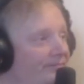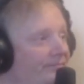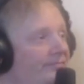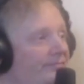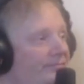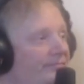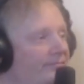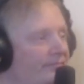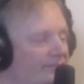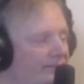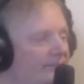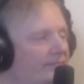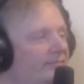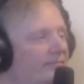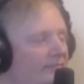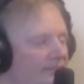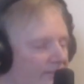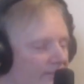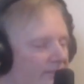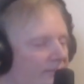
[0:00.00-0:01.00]
definitely.
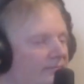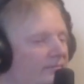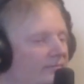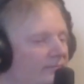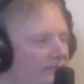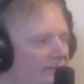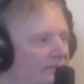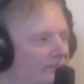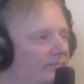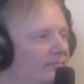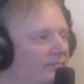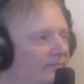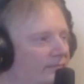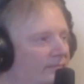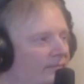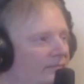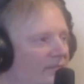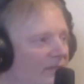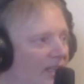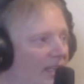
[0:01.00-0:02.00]
Like if we have a
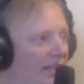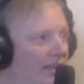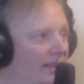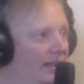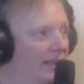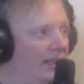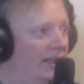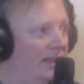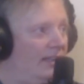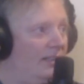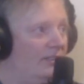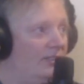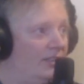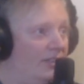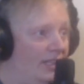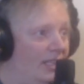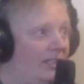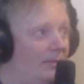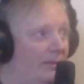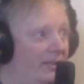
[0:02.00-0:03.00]
blast, it could
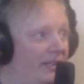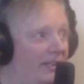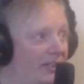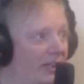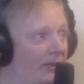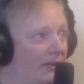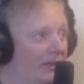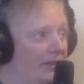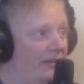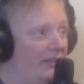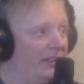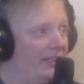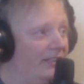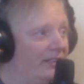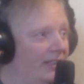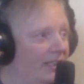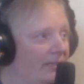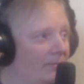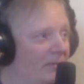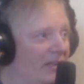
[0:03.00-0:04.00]
turn out to be a yearly
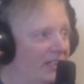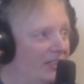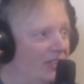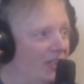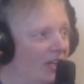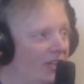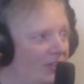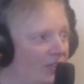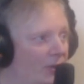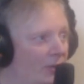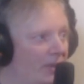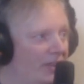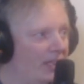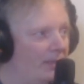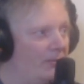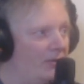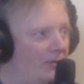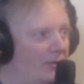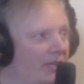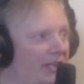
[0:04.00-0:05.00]
thing, like me and Todd do with
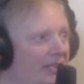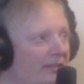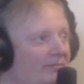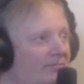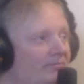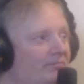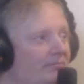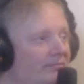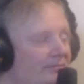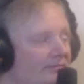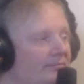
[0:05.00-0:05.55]
M3.